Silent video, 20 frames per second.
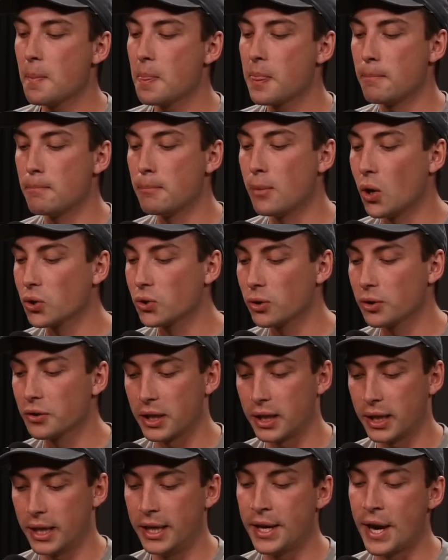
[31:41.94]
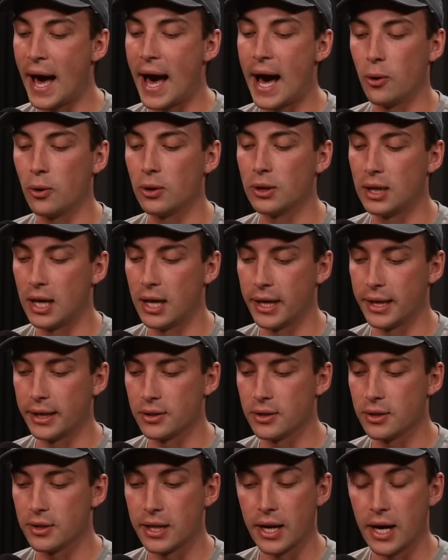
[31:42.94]
The model that he
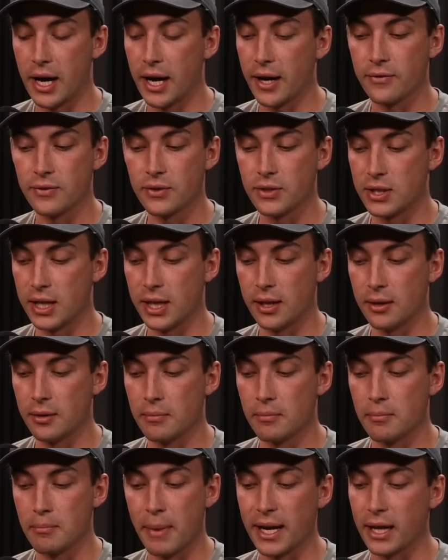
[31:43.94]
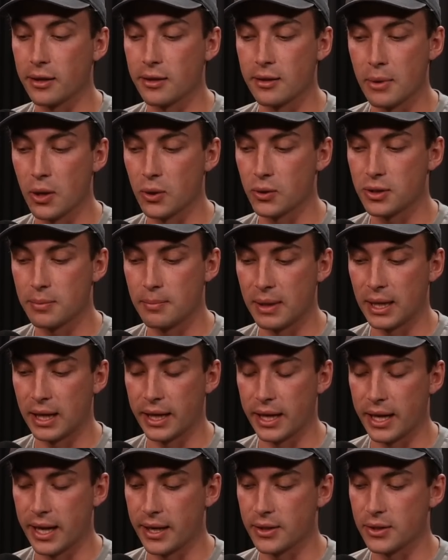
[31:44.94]
outlined that I've seen make the most
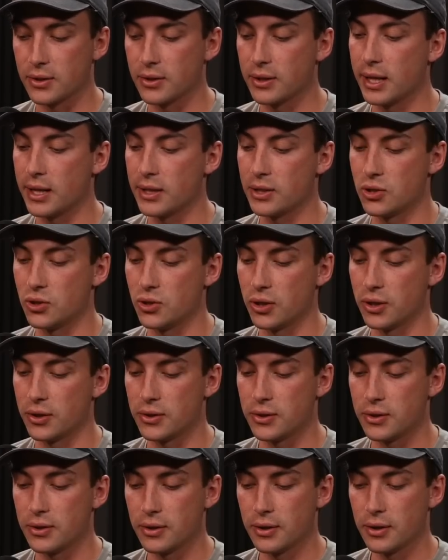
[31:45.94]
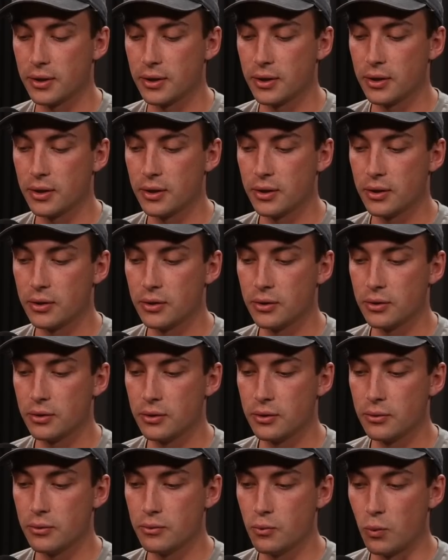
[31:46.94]
millionaires is just
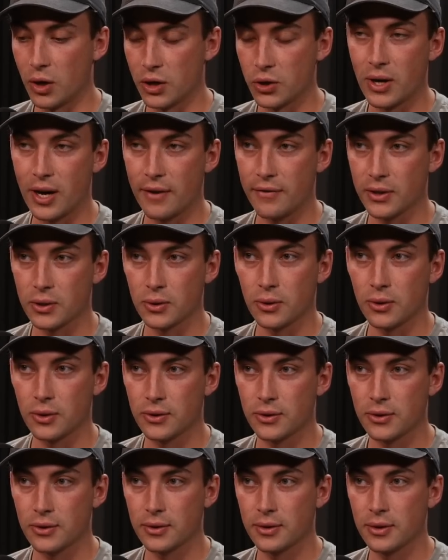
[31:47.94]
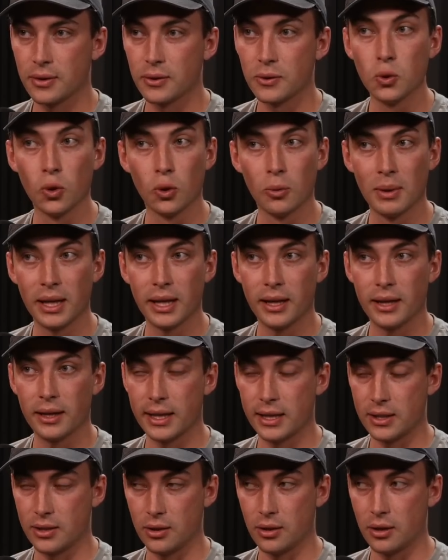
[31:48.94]
one traffic source. Normally,
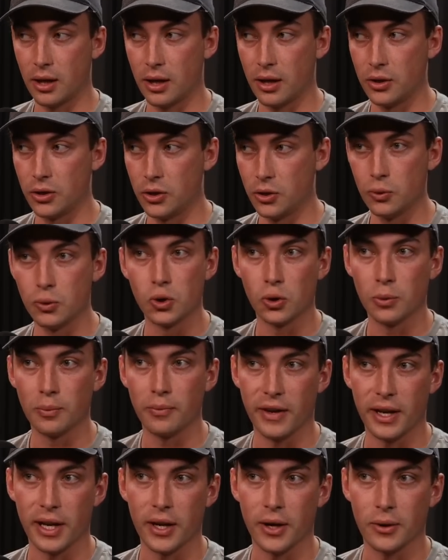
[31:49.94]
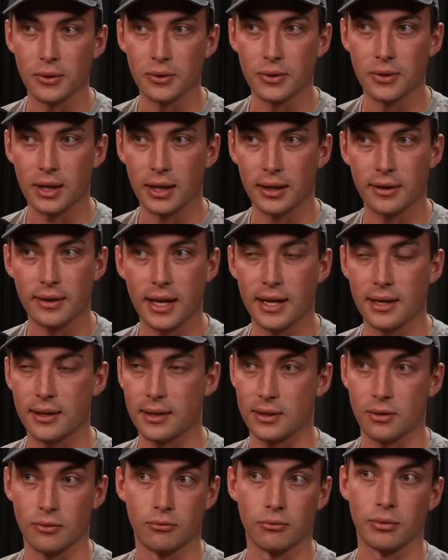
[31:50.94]
it's YouTube videos. Like,
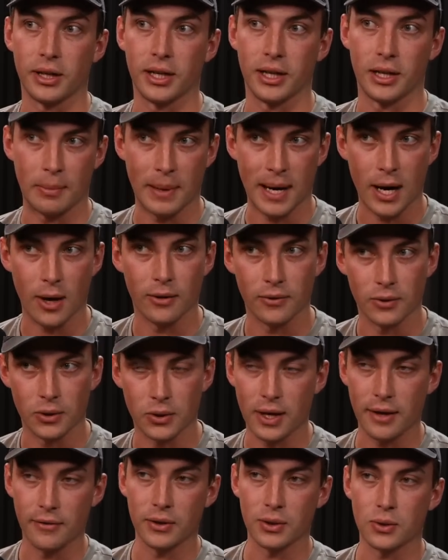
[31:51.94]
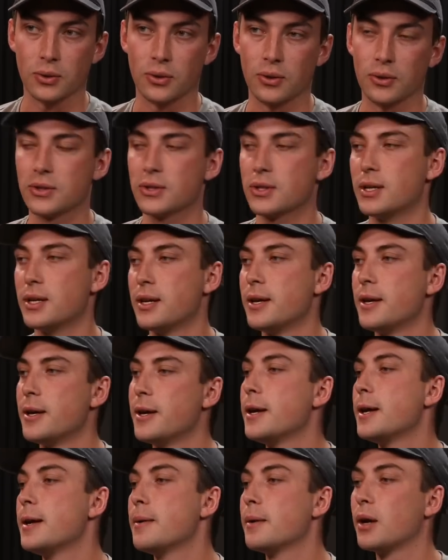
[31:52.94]
there's a really powerful traffic source
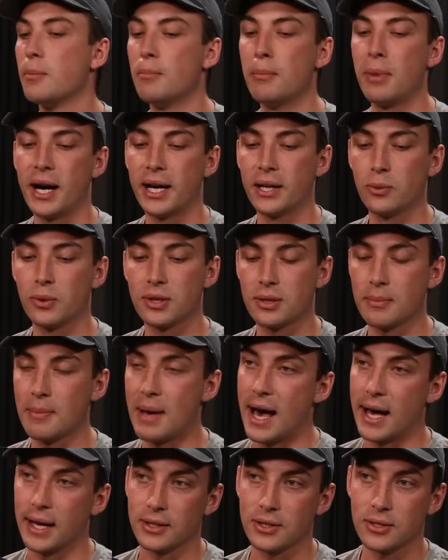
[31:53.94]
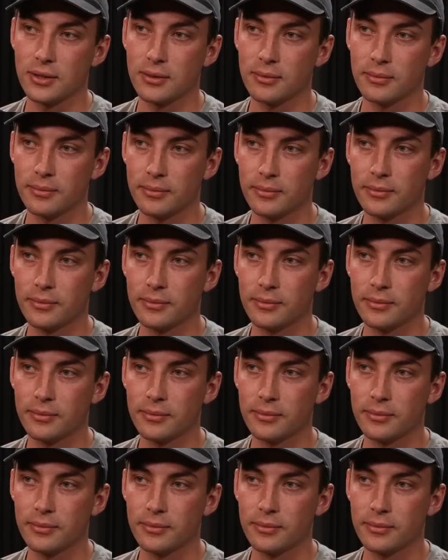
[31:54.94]
combined with some ads